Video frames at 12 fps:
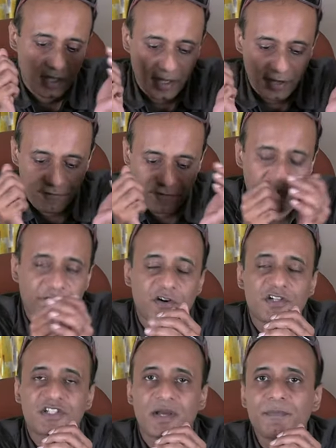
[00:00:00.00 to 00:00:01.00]
if
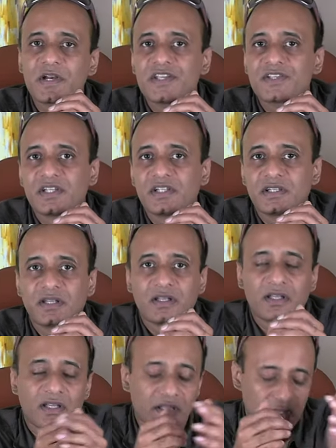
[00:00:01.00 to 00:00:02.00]
for some reason
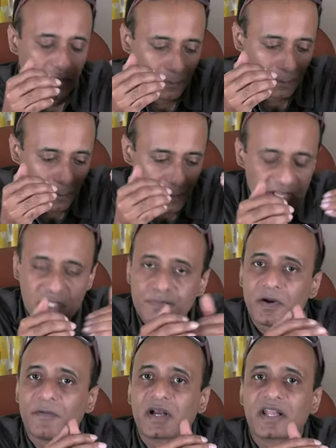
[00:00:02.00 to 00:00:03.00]
mains
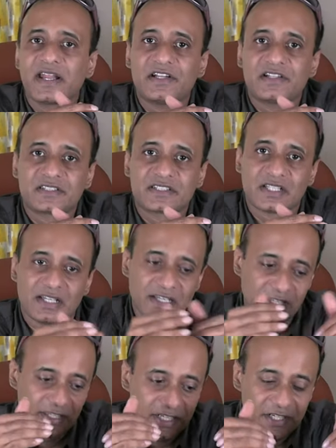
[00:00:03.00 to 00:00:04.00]
power gets
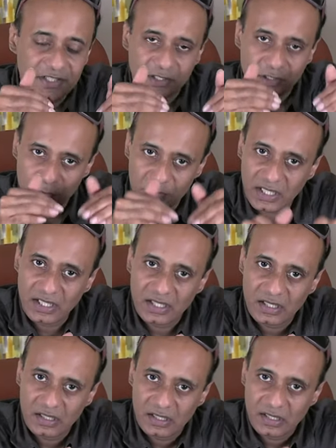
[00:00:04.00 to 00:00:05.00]
leaked to
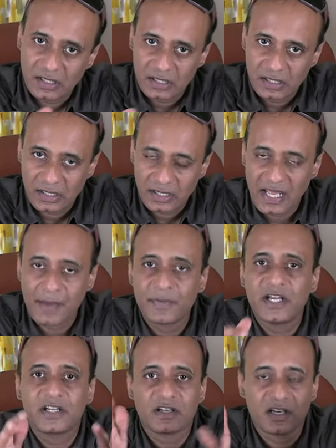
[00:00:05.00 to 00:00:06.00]
the
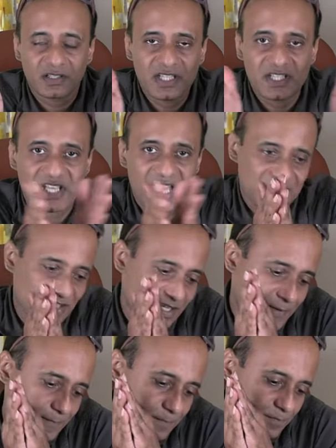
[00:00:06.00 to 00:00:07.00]
cabinet or the chassis.